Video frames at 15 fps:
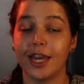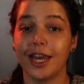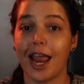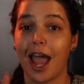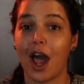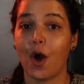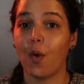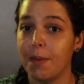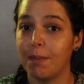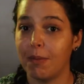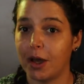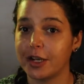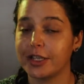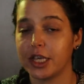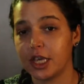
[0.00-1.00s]
Now,
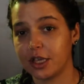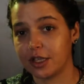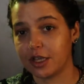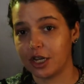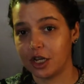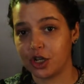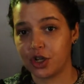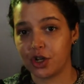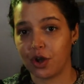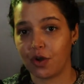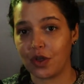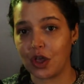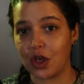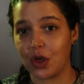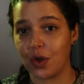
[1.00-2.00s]
Mugsy is gonna show
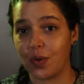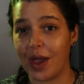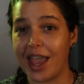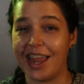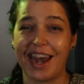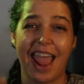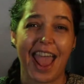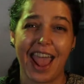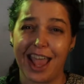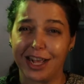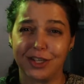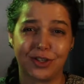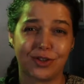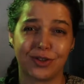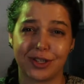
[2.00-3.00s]
you an
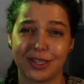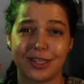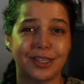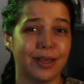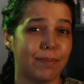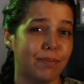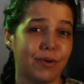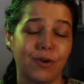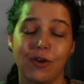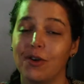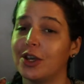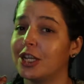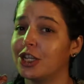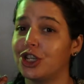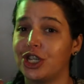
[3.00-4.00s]
extra
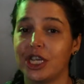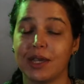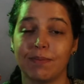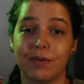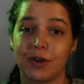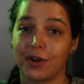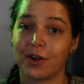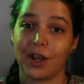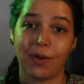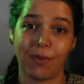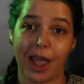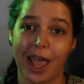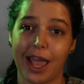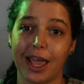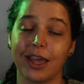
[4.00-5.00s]
simple, cheap, dirty
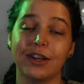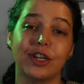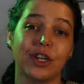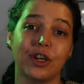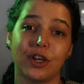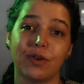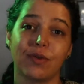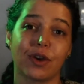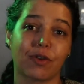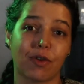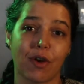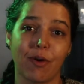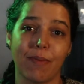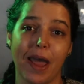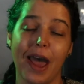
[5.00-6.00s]
way to do a
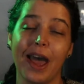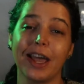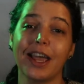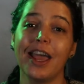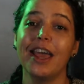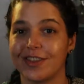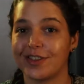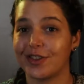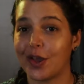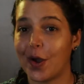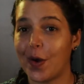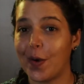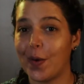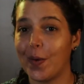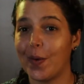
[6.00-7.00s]
grow bag.
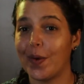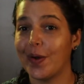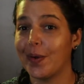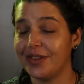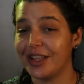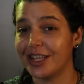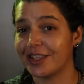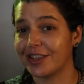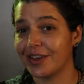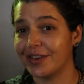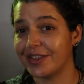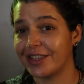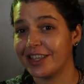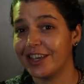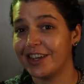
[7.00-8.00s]
So let's
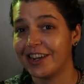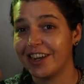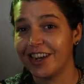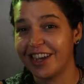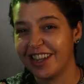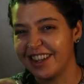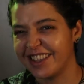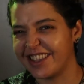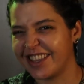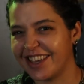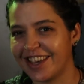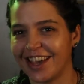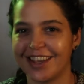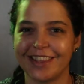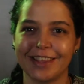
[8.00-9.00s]
go see her and I'll see
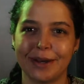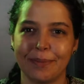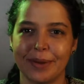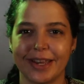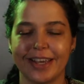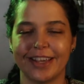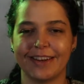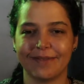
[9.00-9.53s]
you guys in a minute.